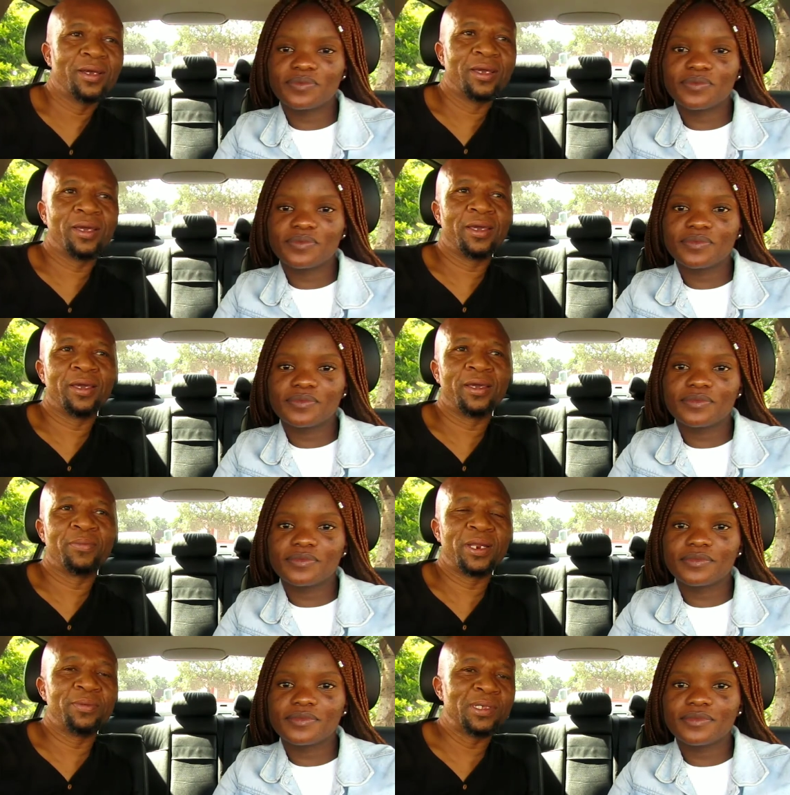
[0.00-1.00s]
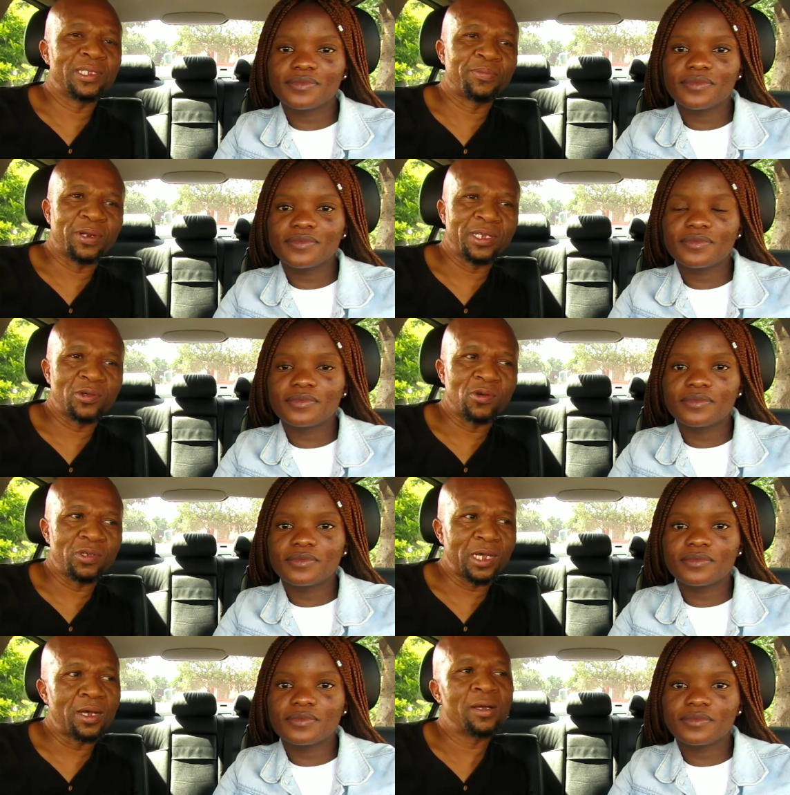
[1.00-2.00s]
Speaker 1: uh, my name is Surprise
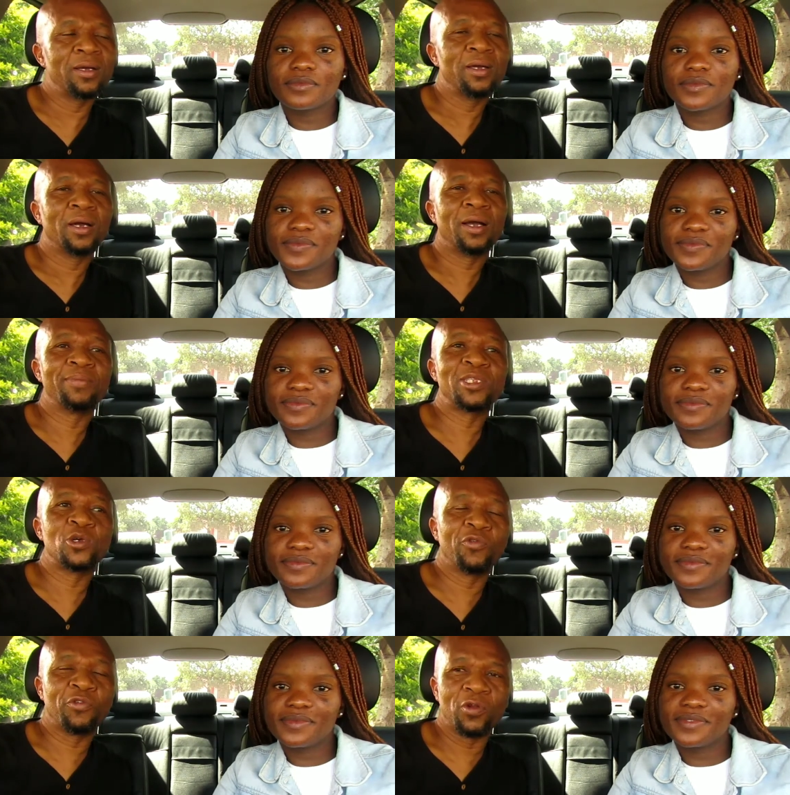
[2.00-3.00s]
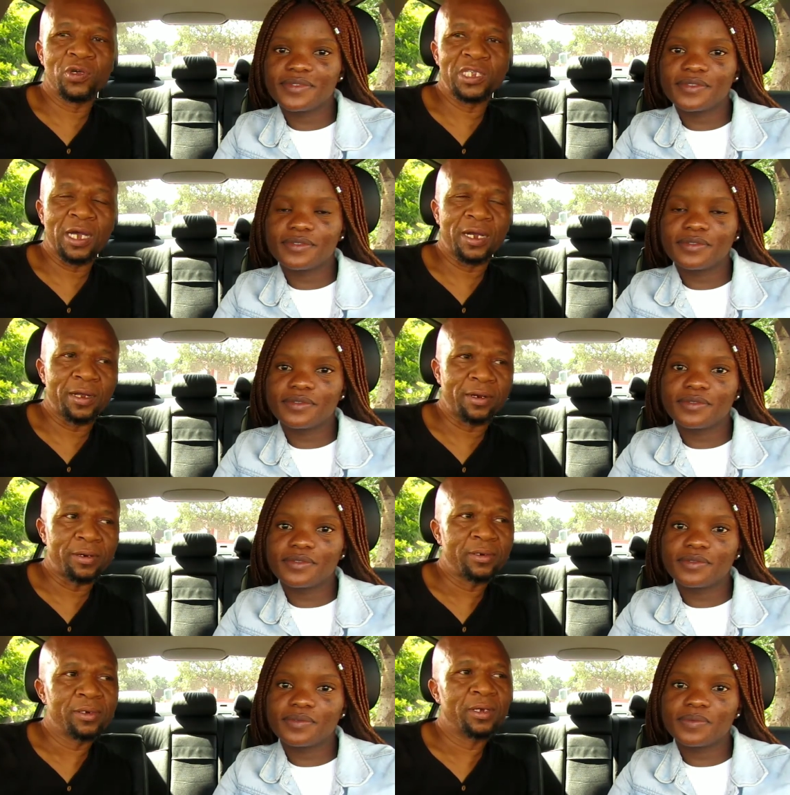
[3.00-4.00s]
Koza. I'm Fellow's
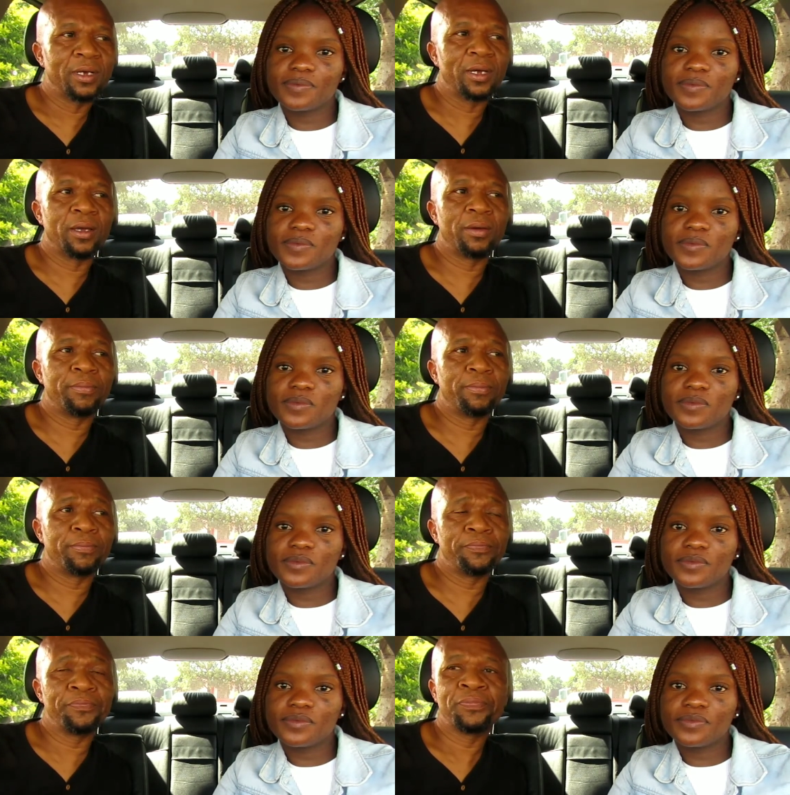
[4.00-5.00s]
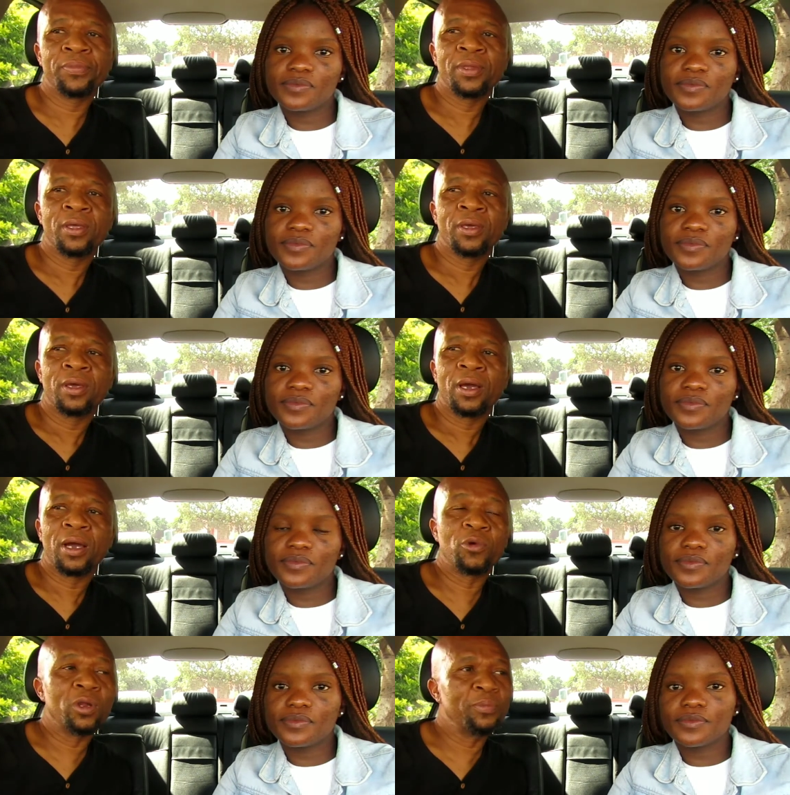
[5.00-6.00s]
uncle. Um,
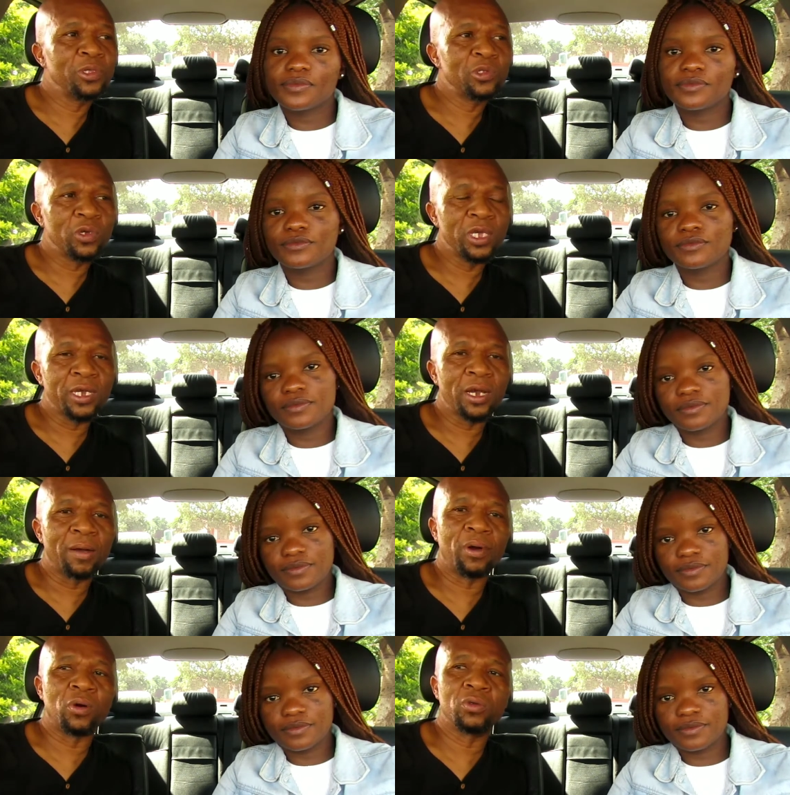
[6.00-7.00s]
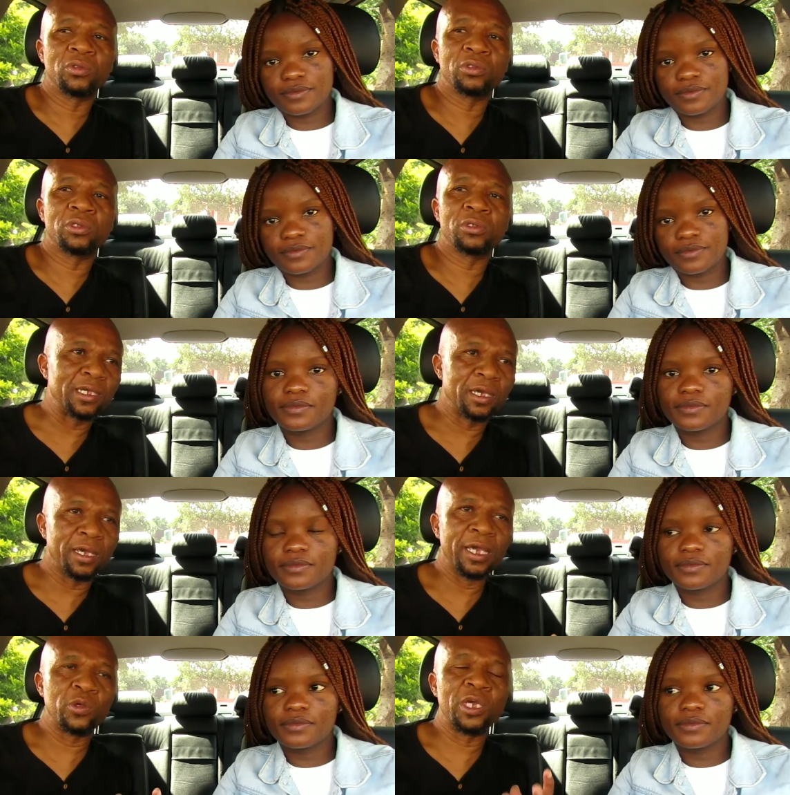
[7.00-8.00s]
I'm gonna be talking about her
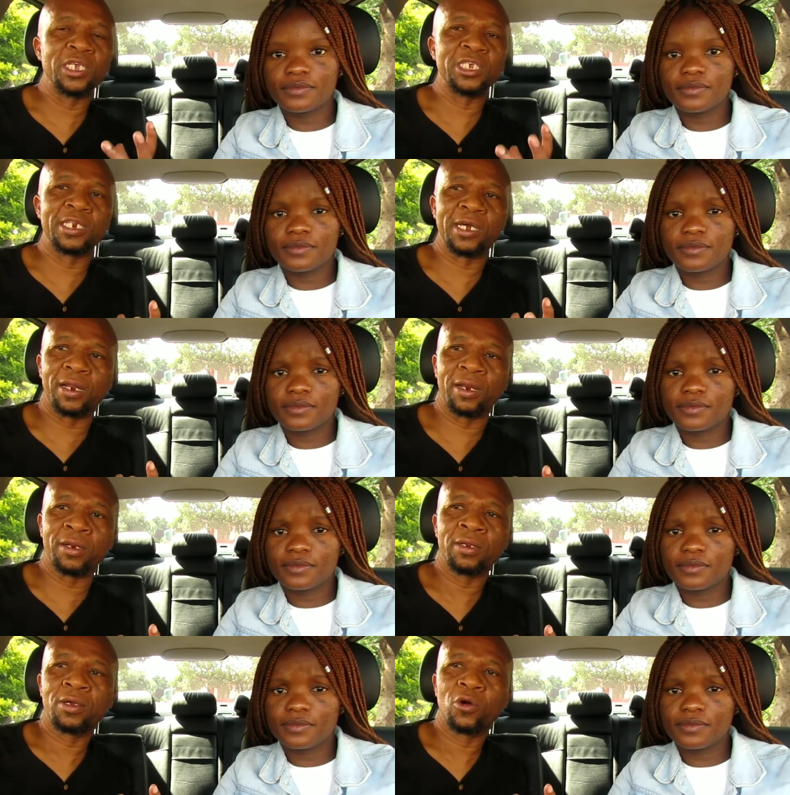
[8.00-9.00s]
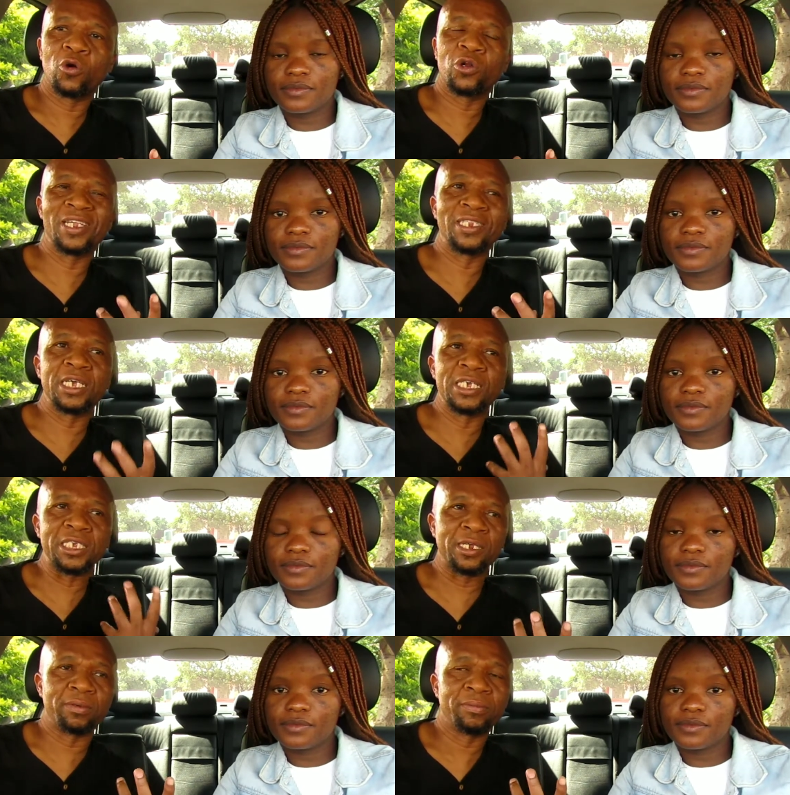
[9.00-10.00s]
educational
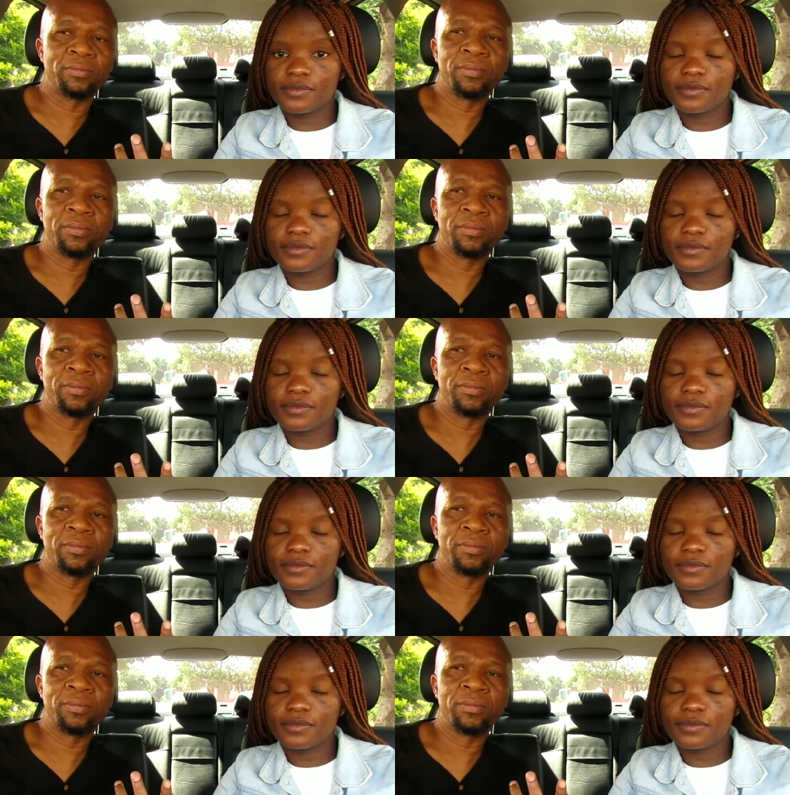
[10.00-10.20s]
orientation.